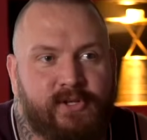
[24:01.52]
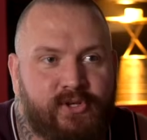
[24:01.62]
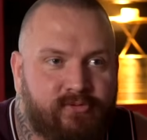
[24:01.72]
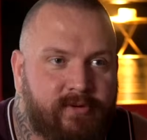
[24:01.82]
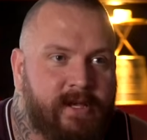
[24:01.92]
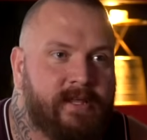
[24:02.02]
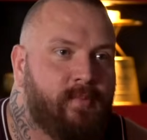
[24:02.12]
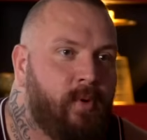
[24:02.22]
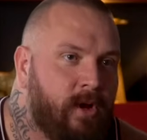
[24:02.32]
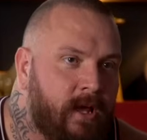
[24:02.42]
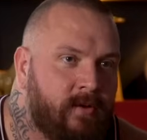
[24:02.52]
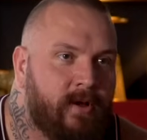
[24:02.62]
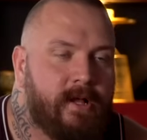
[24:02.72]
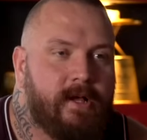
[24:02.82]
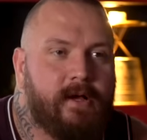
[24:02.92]
injury, the
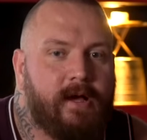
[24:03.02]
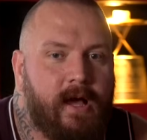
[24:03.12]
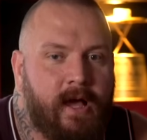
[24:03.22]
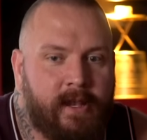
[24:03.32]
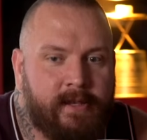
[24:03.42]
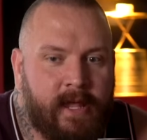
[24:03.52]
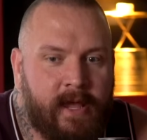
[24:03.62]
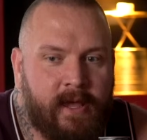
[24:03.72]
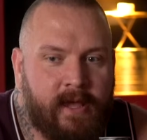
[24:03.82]
pullout, and